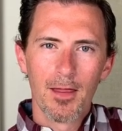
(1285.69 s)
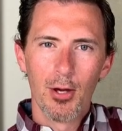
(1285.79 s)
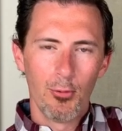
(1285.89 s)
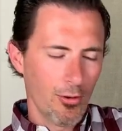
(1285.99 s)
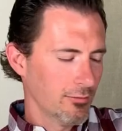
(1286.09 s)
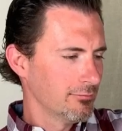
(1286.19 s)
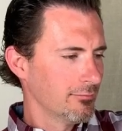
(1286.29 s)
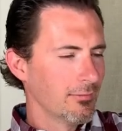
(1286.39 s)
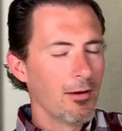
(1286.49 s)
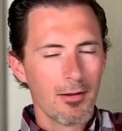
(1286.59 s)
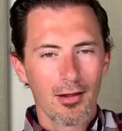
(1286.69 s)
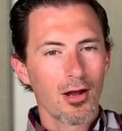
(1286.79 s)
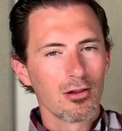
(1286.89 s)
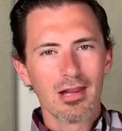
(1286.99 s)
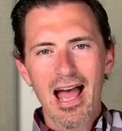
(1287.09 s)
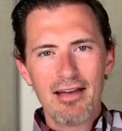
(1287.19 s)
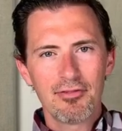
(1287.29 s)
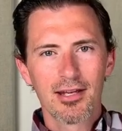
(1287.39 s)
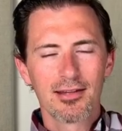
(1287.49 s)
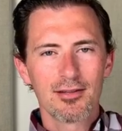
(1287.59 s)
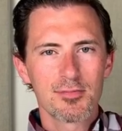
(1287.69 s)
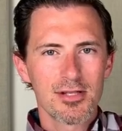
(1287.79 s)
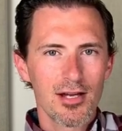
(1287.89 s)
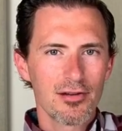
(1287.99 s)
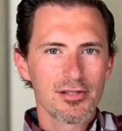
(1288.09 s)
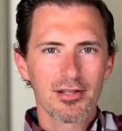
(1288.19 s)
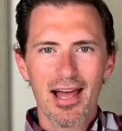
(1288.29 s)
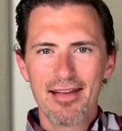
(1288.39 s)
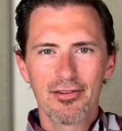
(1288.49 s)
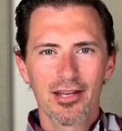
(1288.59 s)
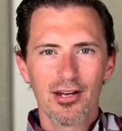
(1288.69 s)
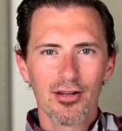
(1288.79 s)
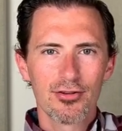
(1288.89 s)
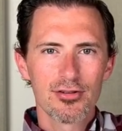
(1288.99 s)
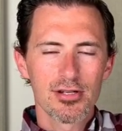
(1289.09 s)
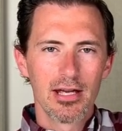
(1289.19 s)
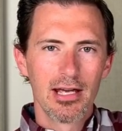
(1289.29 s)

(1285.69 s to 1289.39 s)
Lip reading: who are laughing at themselves and laughing at others,